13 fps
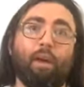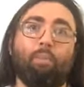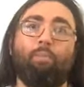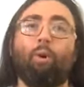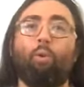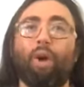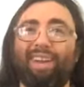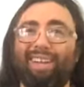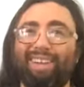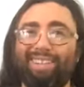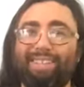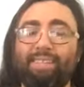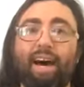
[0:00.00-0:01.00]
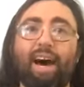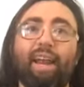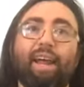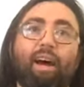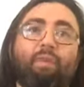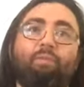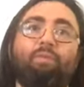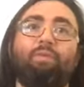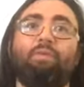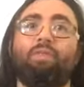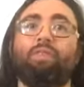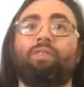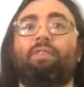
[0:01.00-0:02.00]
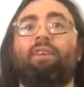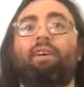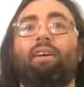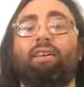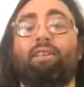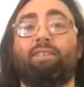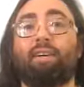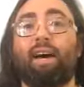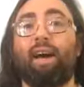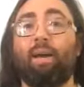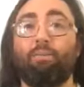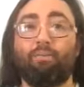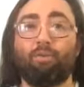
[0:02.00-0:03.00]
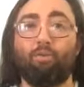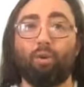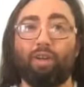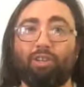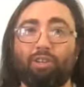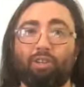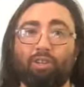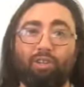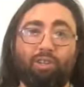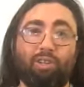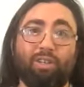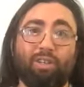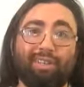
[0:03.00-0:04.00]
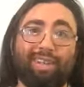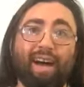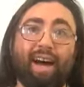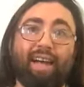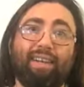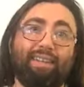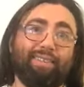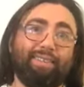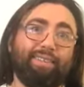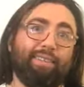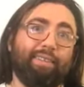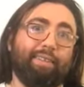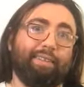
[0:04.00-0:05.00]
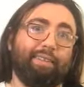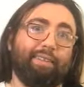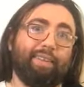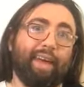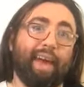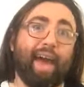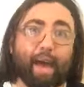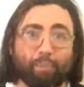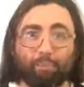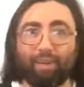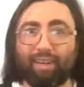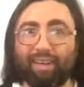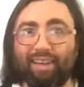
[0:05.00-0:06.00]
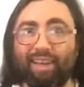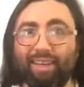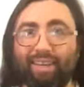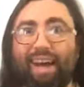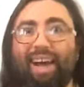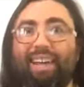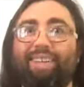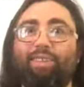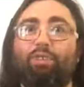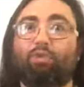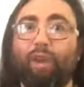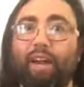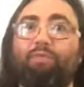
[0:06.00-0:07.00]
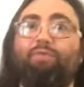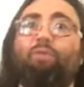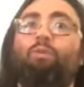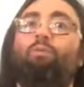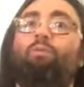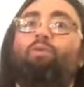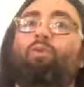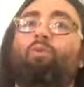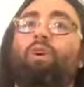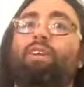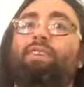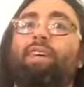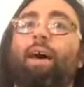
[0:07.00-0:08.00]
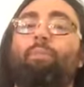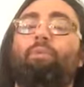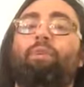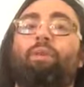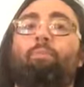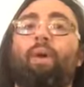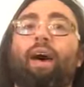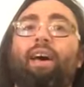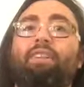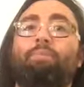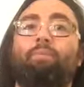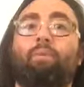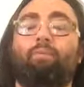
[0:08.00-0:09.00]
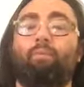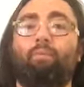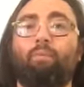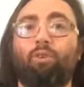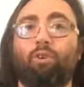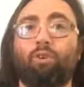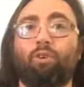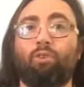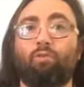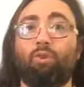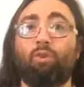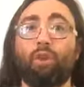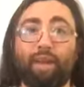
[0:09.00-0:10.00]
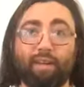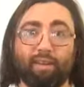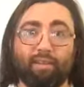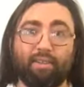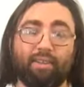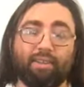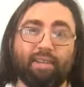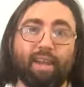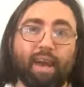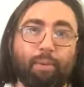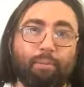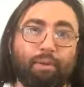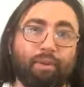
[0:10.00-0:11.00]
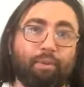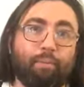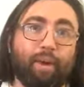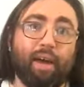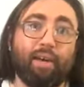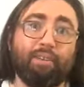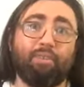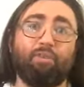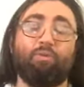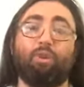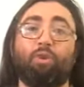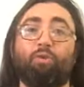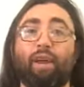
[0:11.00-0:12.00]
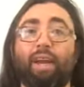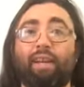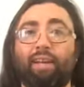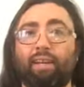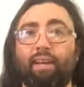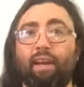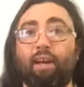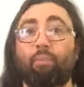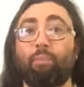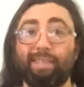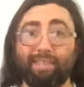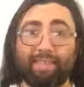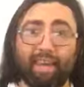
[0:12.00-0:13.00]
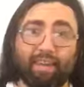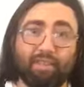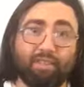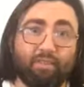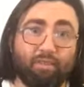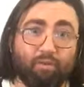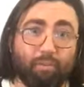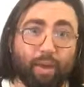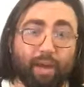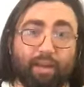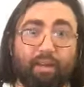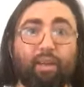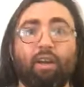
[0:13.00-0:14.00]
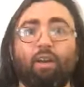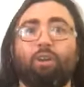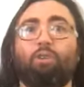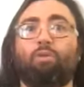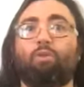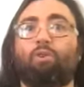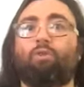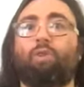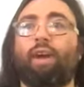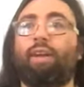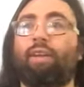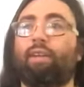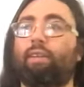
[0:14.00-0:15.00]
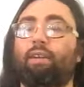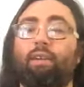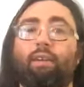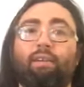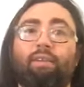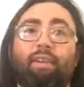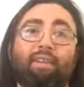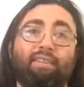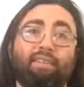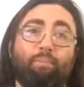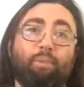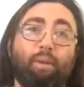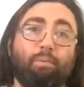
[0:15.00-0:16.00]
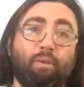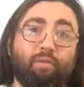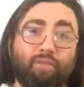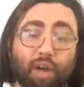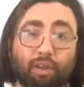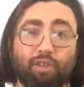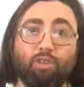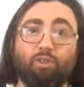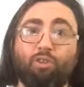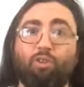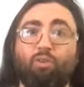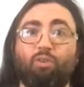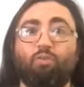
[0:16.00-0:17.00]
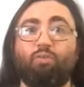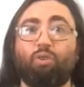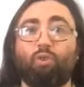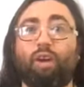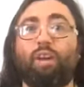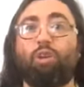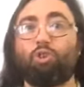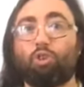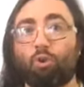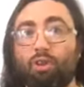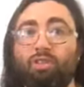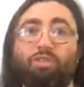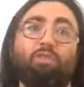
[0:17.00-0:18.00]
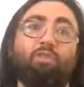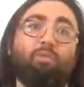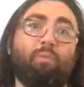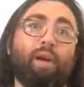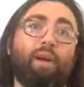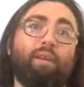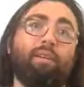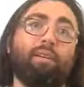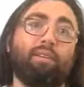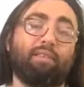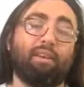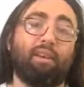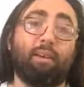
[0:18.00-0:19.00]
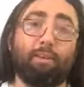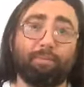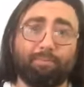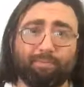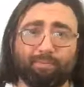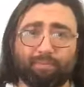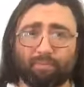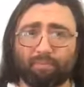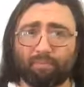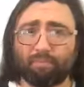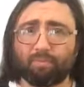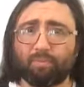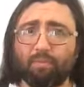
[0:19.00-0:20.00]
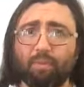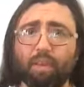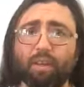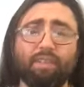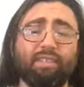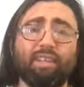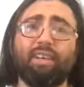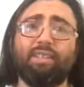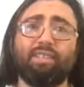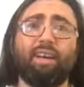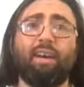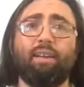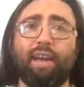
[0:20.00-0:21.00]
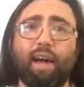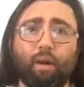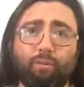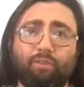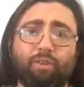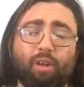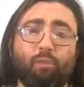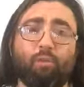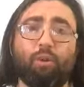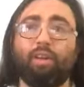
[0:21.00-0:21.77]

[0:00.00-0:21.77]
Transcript: But when it is not helpful is the times when you're not happy and not grateful for what has happened in the past, but you're regretting things that happened in the past. You're regretting mistakes you've made. You're regretting things that people have done to you. You're regretting choices you've made, et cetera. Because then it's not helpful anymore.